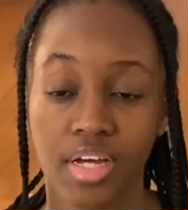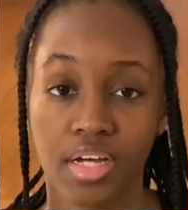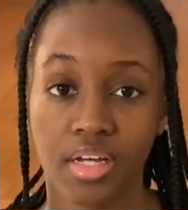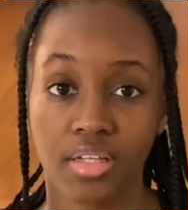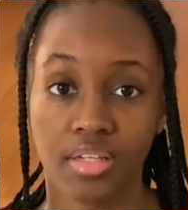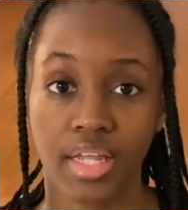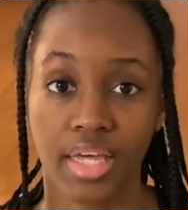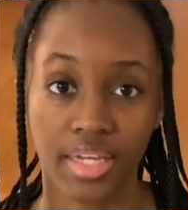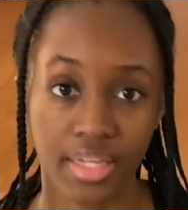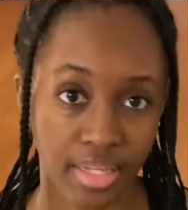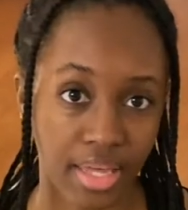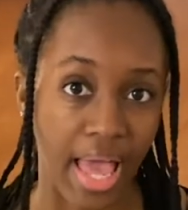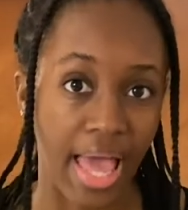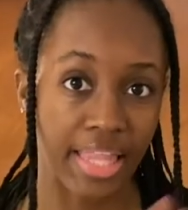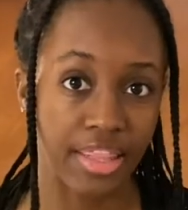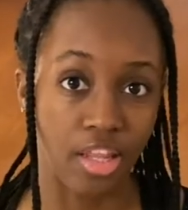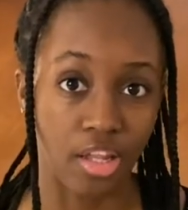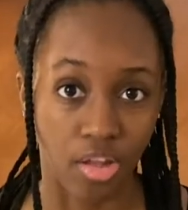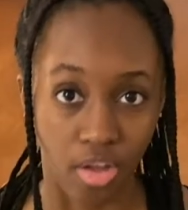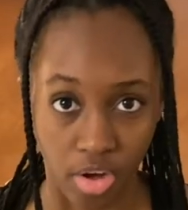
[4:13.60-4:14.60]
like
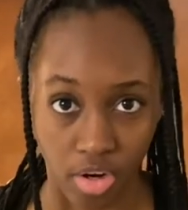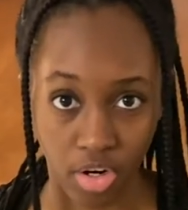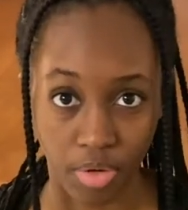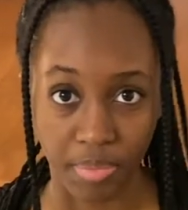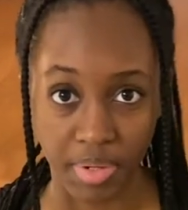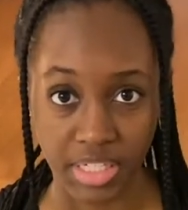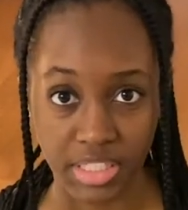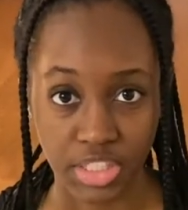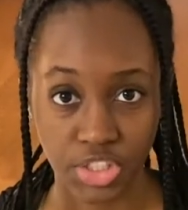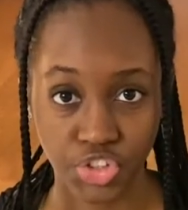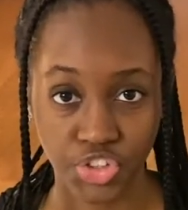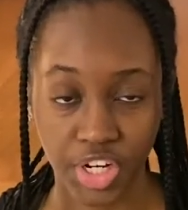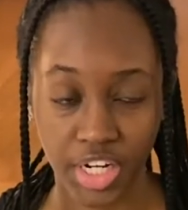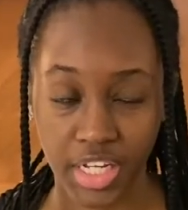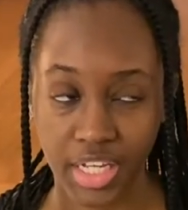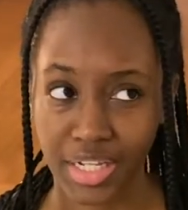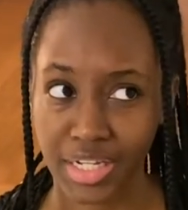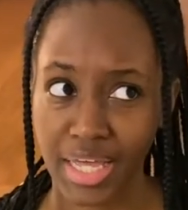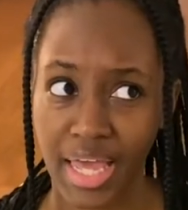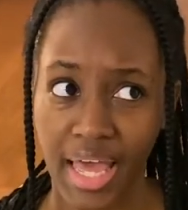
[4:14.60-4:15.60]
had the longer basic
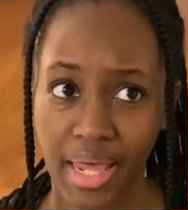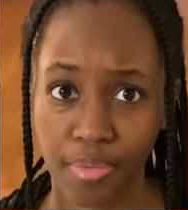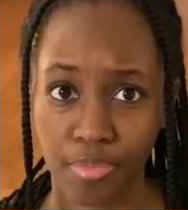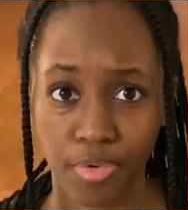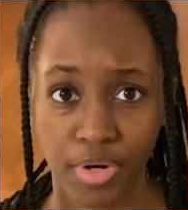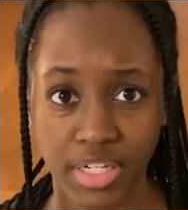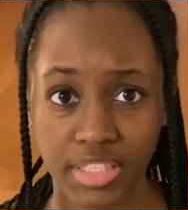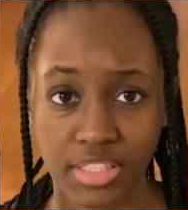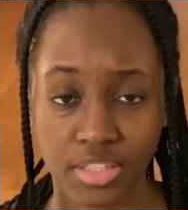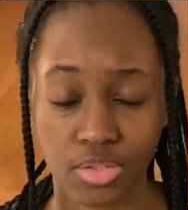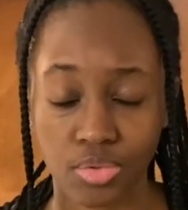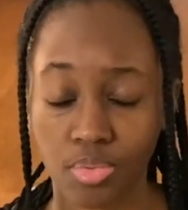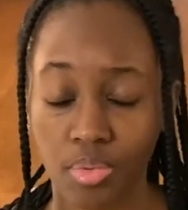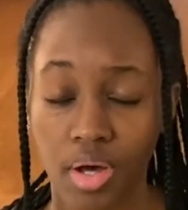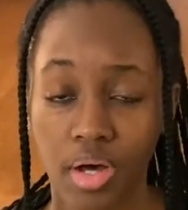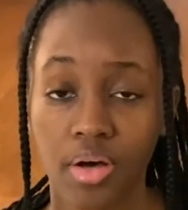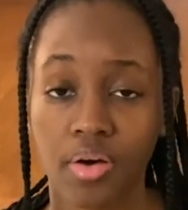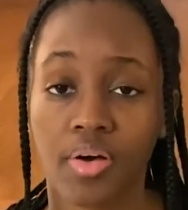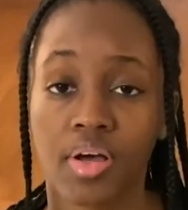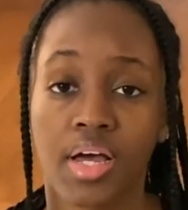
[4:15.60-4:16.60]
training and they had braids as
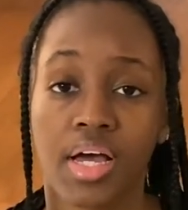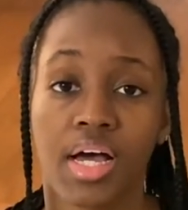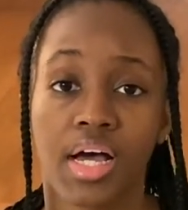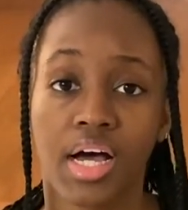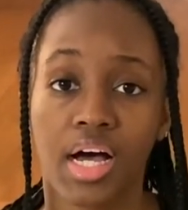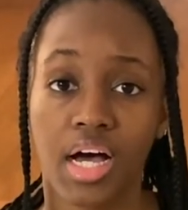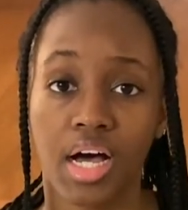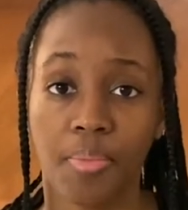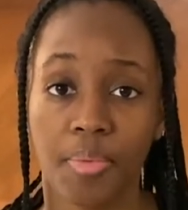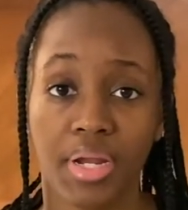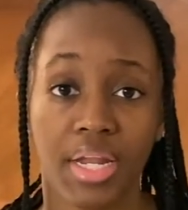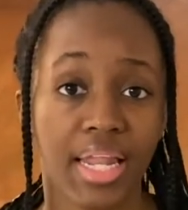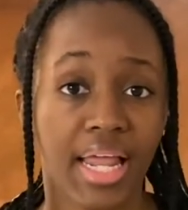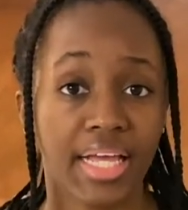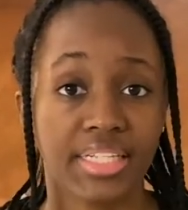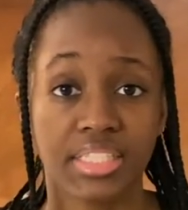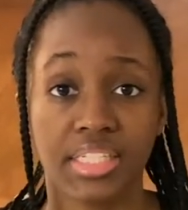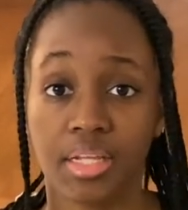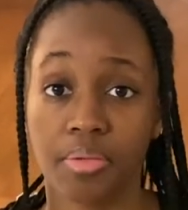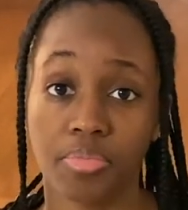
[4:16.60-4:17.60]
well. And it
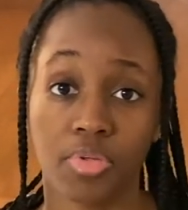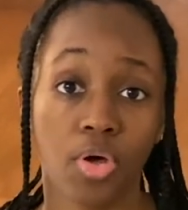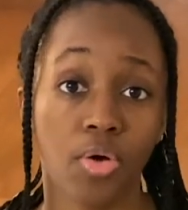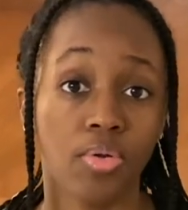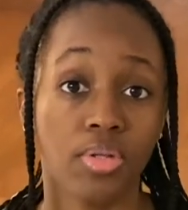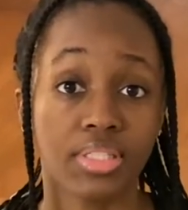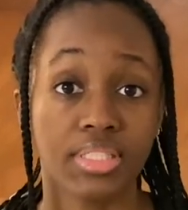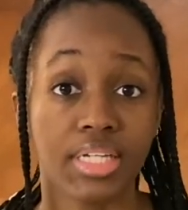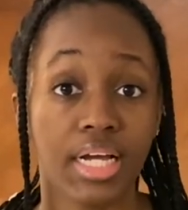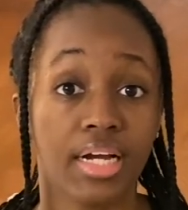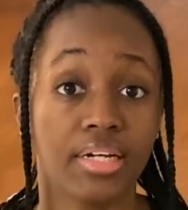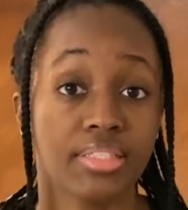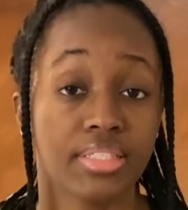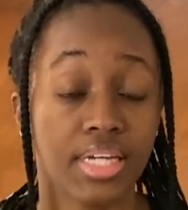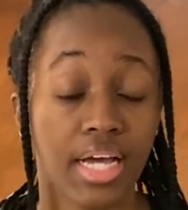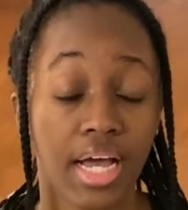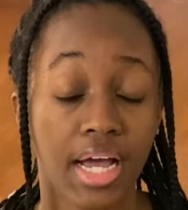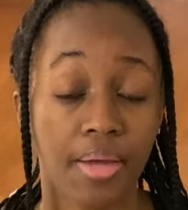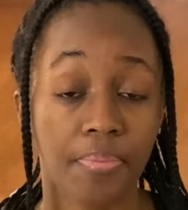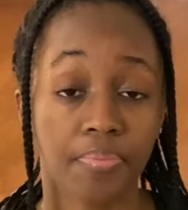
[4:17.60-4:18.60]
lasted them the whole entire
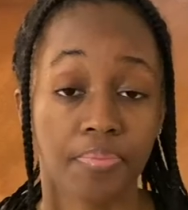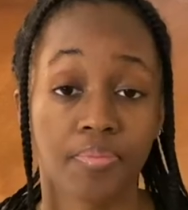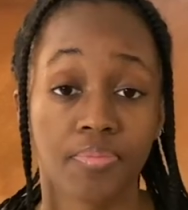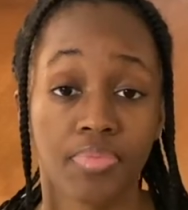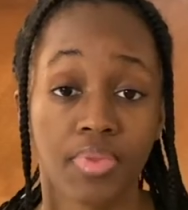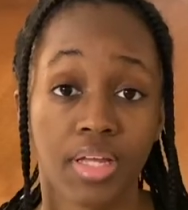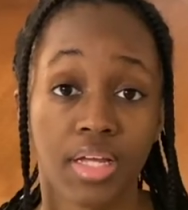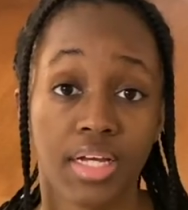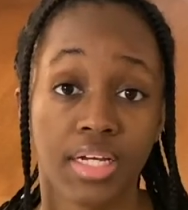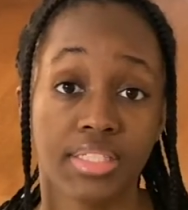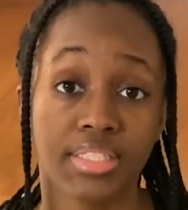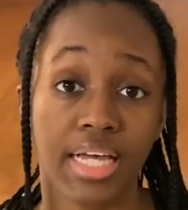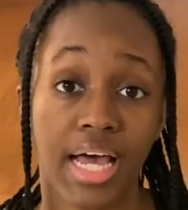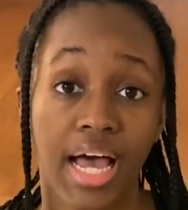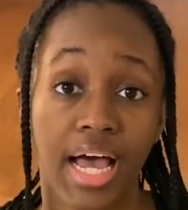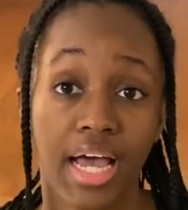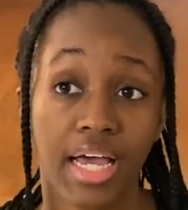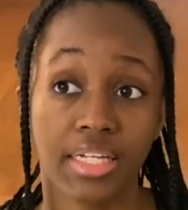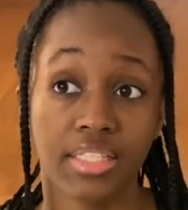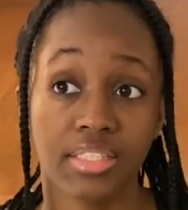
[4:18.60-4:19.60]
time. Cause
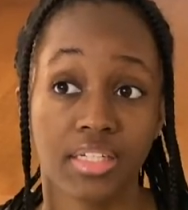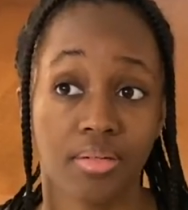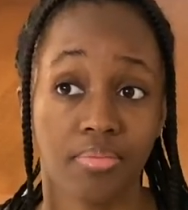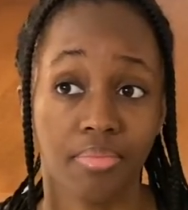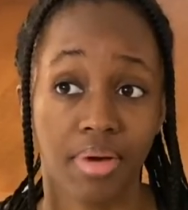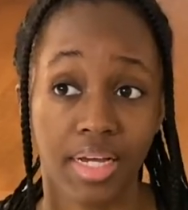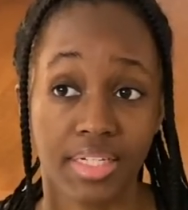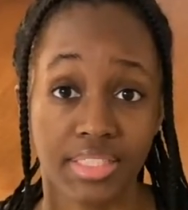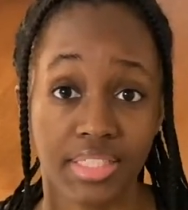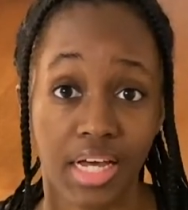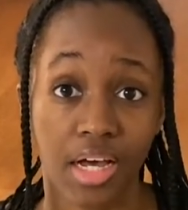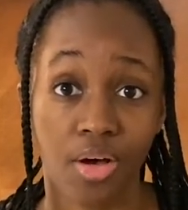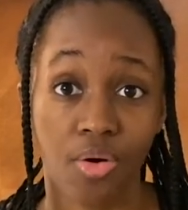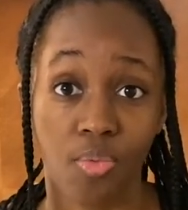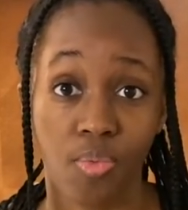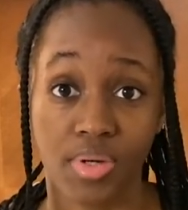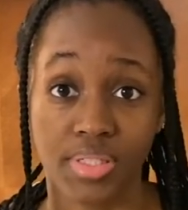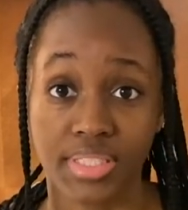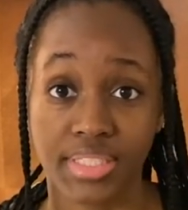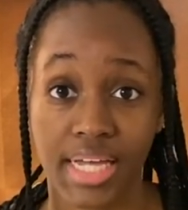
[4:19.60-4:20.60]
I took mine out
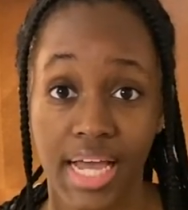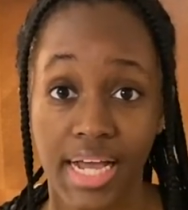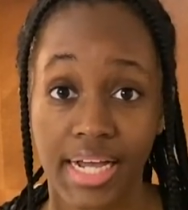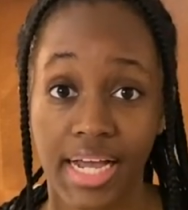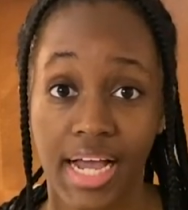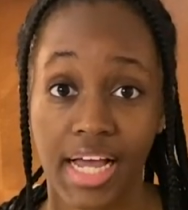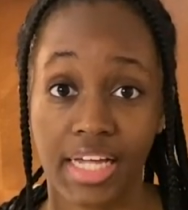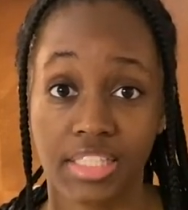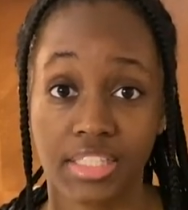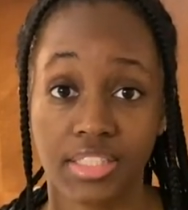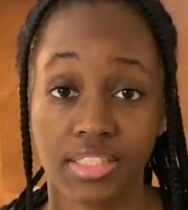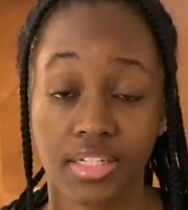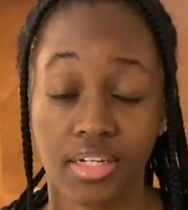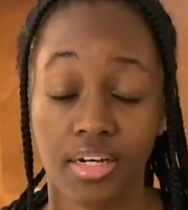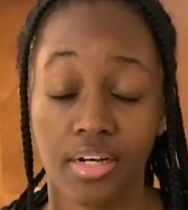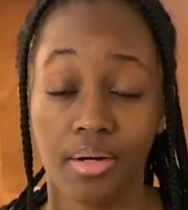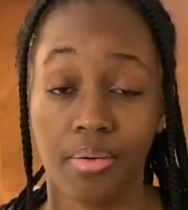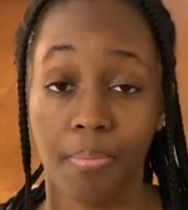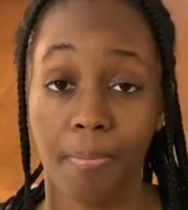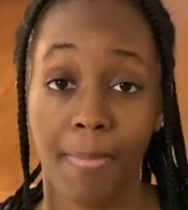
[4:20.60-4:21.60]
once I got to
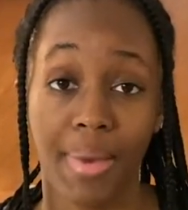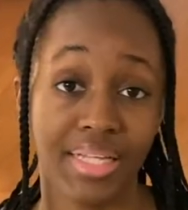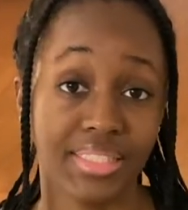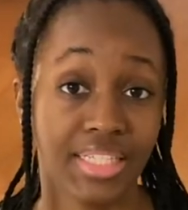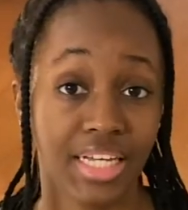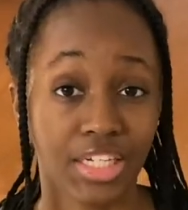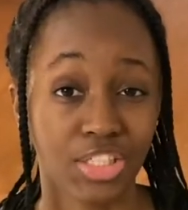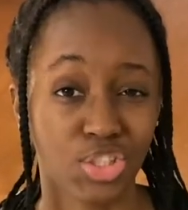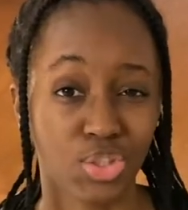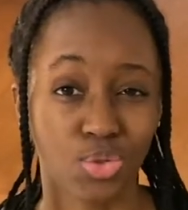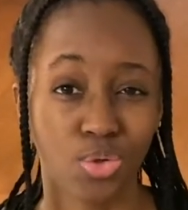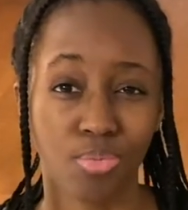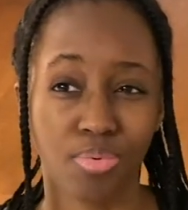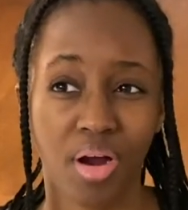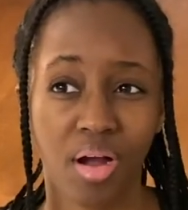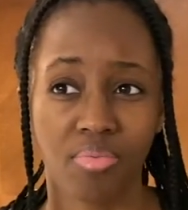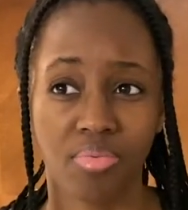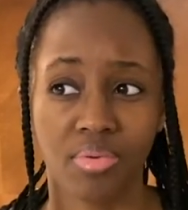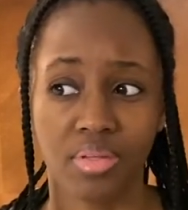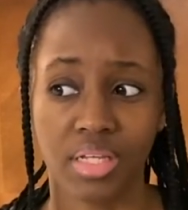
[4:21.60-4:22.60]
my tech school,
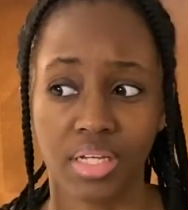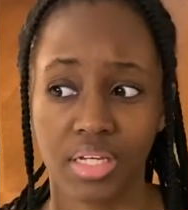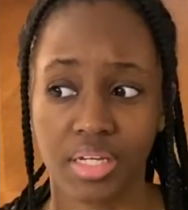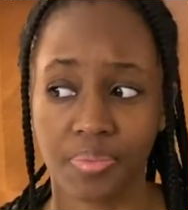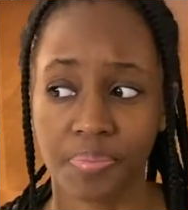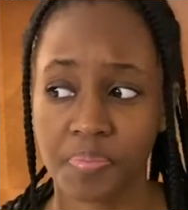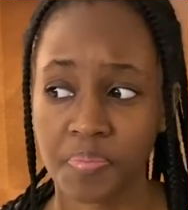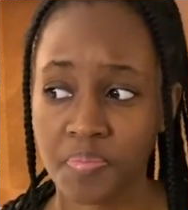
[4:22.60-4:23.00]
probably